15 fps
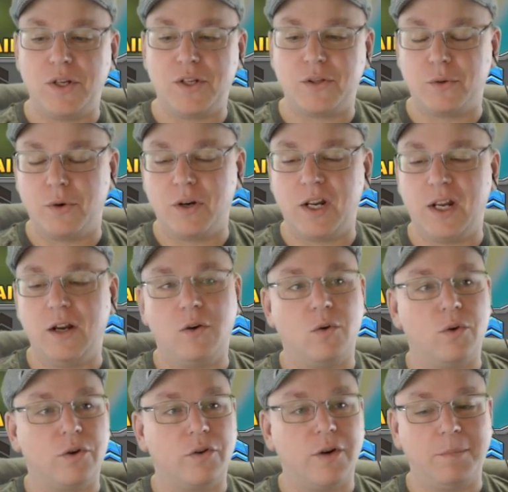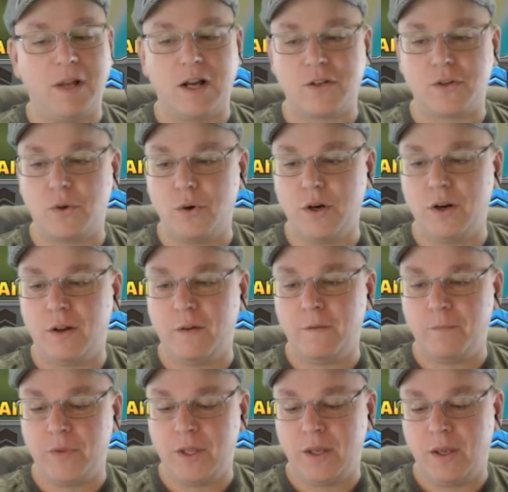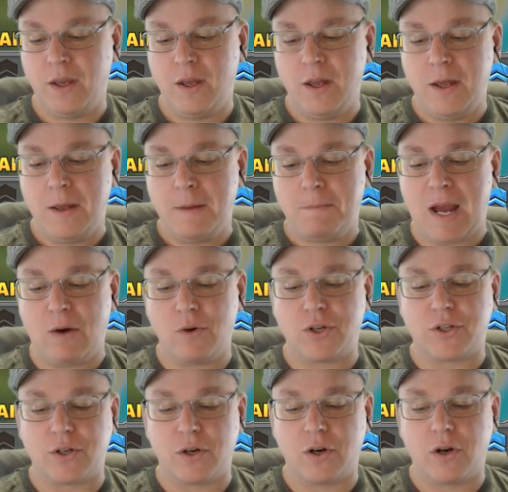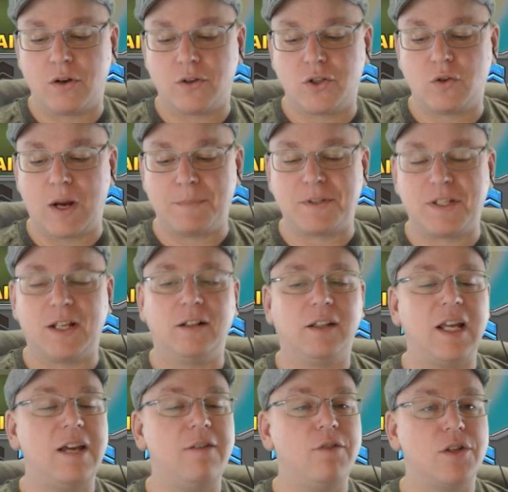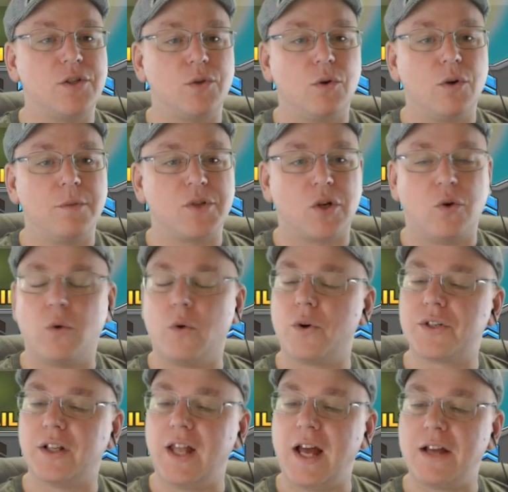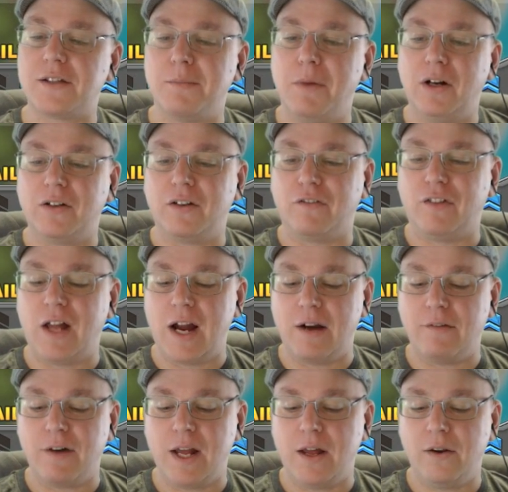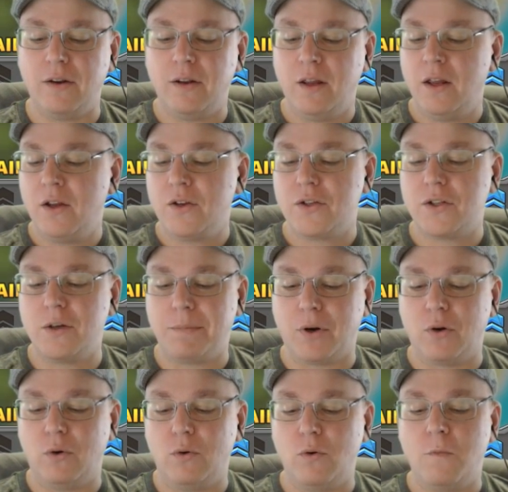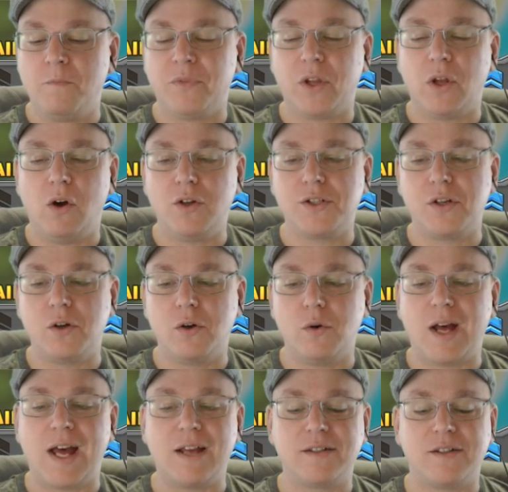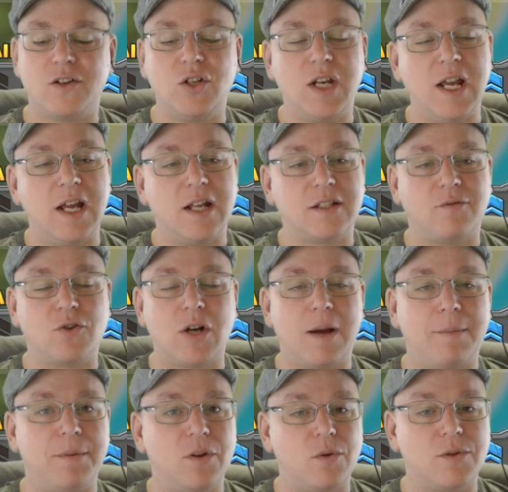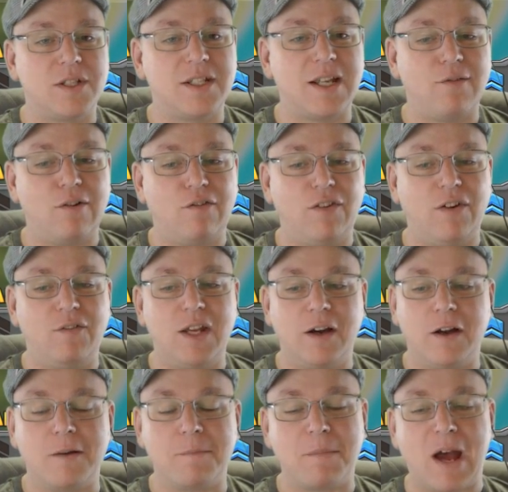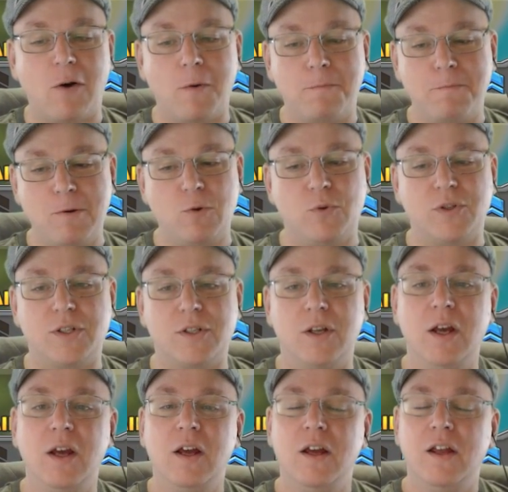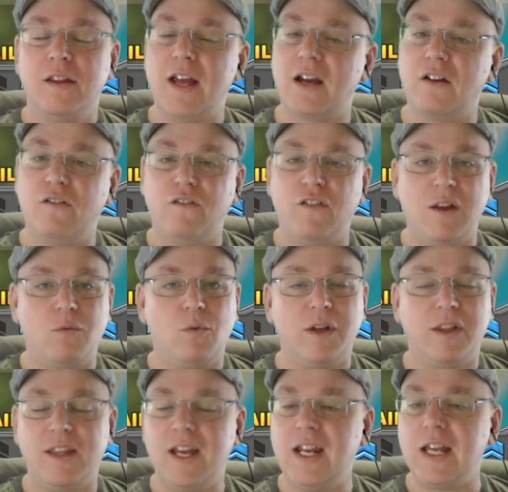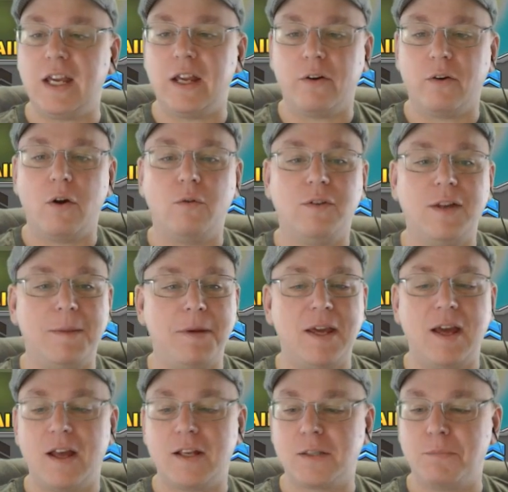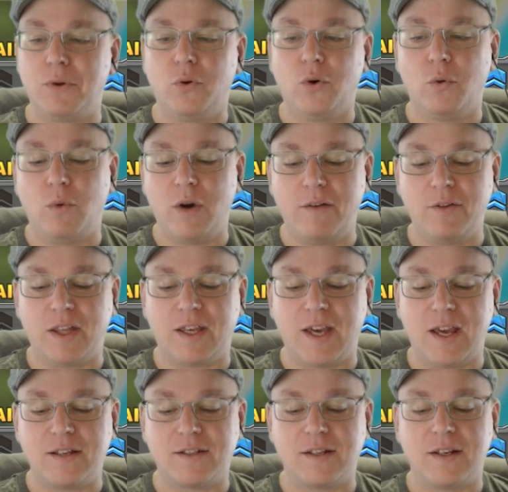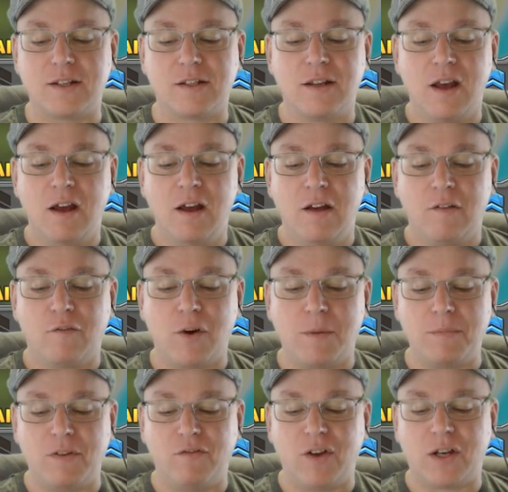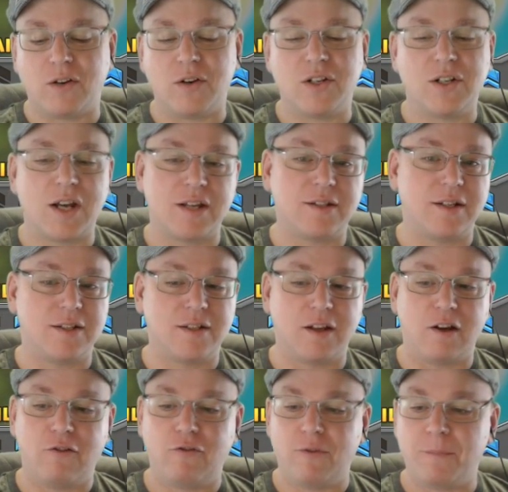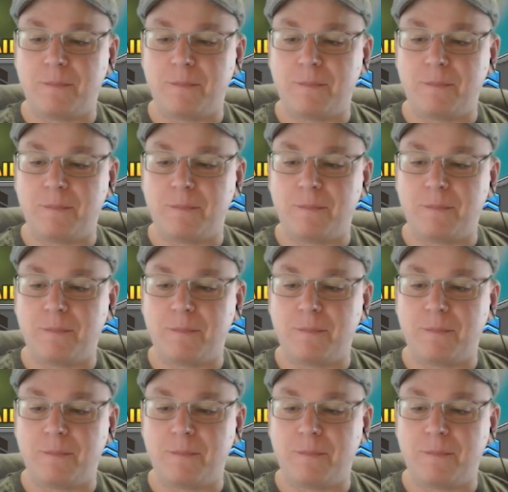sword here on Griblock's Horde. Power Surge drops the Glaive of the Storms, of course, allows the monk to fly around, super cool. Also has a chance of dropping those 750 item powered boots that could fit with any hero, DPS, builder, whatever the case is, from the victory chest itself.